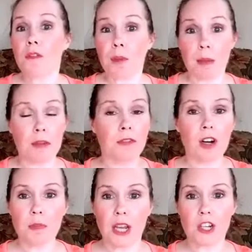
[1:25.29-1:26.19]
my
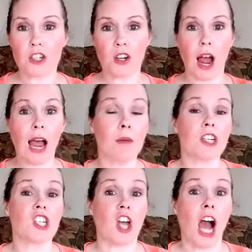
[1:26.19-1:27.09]
before picture, I
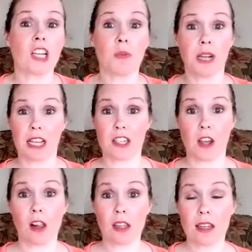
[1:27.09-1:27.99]
was shocked when I
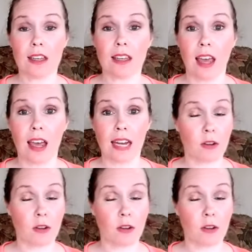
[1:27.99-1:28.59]
saw it again.